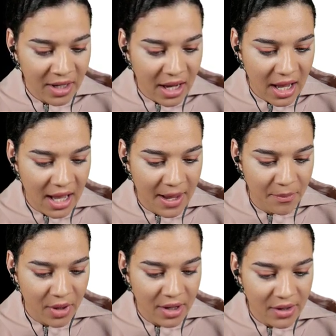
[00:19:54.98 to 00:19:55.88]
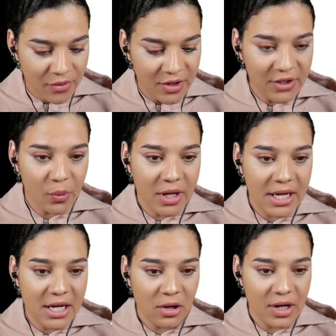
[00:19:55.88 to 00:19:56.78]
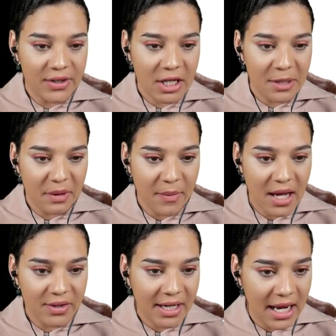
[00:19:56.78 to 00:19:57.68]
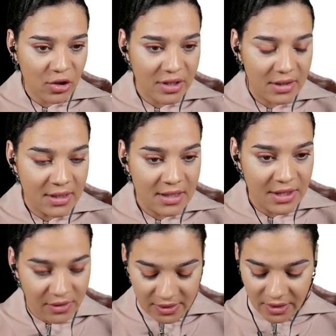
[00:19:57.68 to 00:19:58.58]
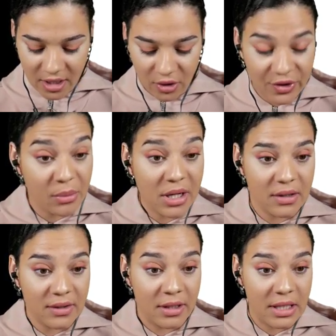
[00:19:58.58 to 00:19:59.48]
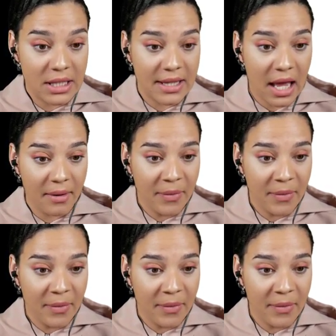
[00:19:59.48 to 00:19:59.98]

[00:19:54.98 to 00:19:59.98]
Um, this one here is a clipping mask. I actually didn't need this layer, so I'm gonna delete that.